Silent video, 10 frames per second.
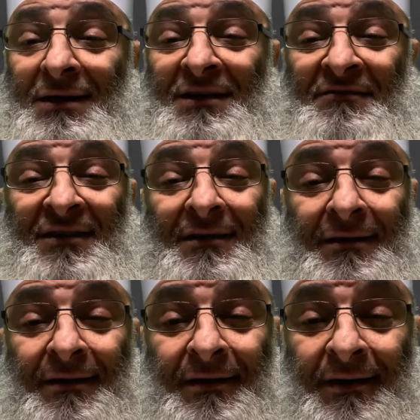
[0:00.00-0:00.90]
even
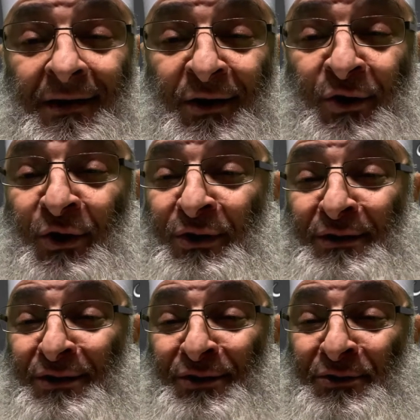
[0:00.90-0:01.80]
call
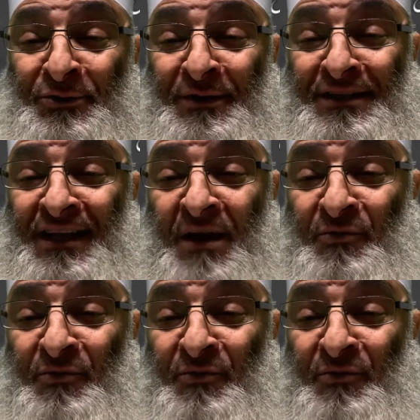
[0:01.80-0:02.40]
you to Islam